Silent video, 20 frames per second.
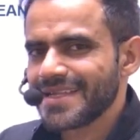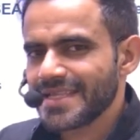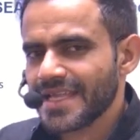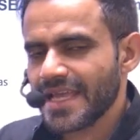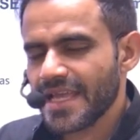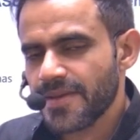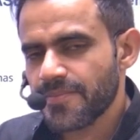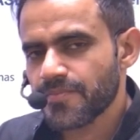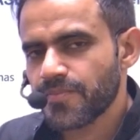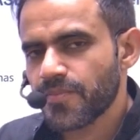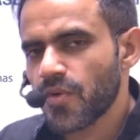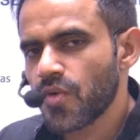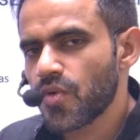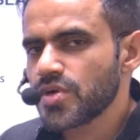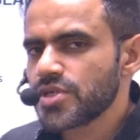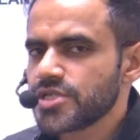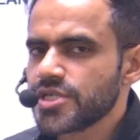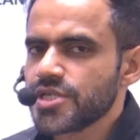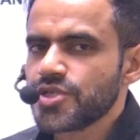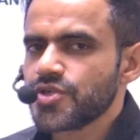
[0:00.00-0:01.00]
the
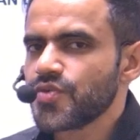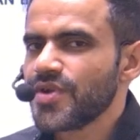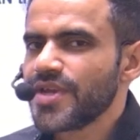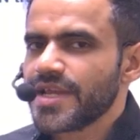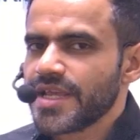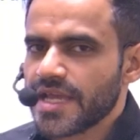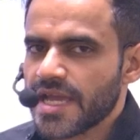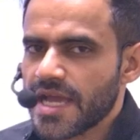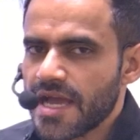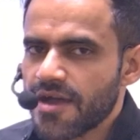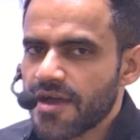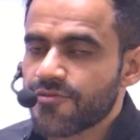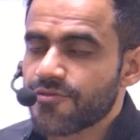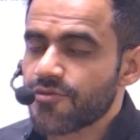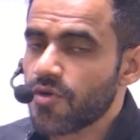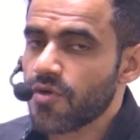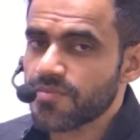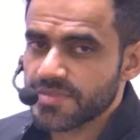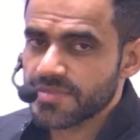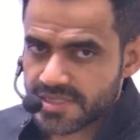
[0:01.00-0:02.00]
imports into India
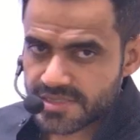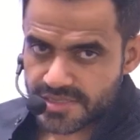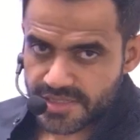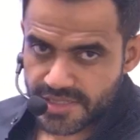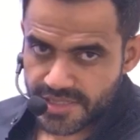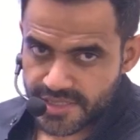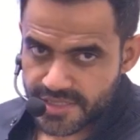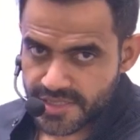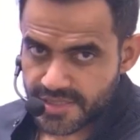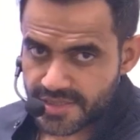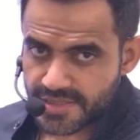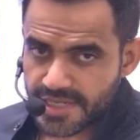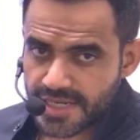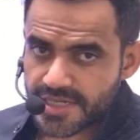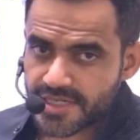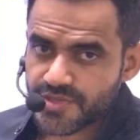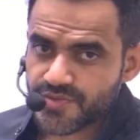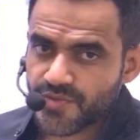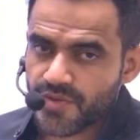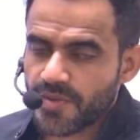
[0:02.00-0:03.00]
from this region,
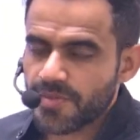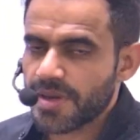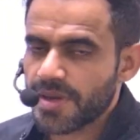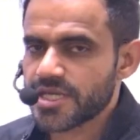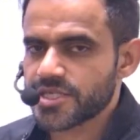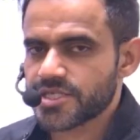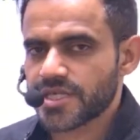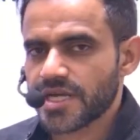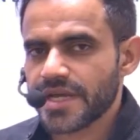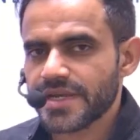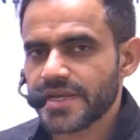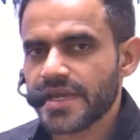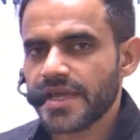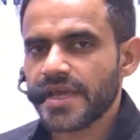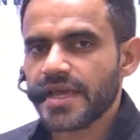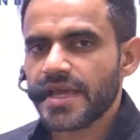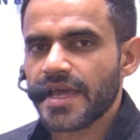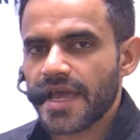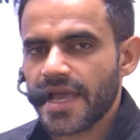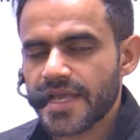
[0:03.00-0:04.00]
that is from ASEAN,
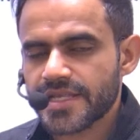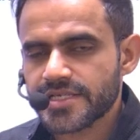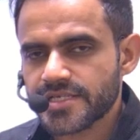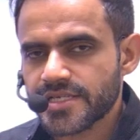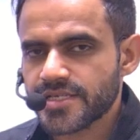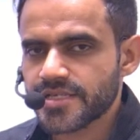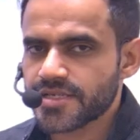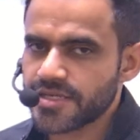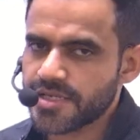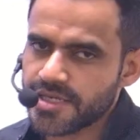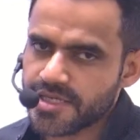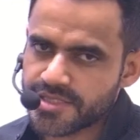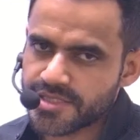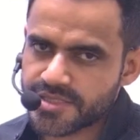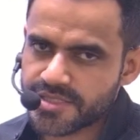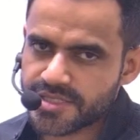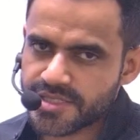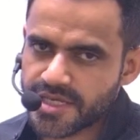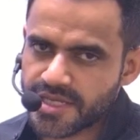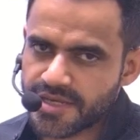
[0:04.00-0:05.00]
has
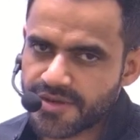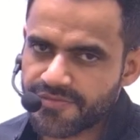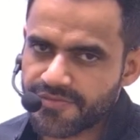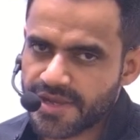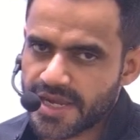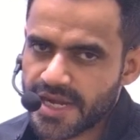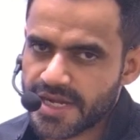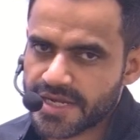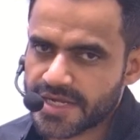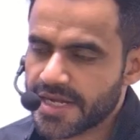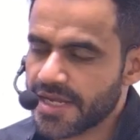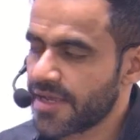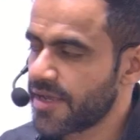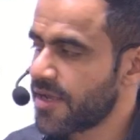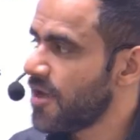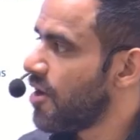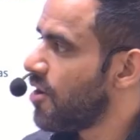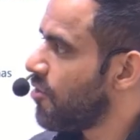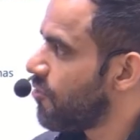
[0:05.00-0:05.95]
increased significantly.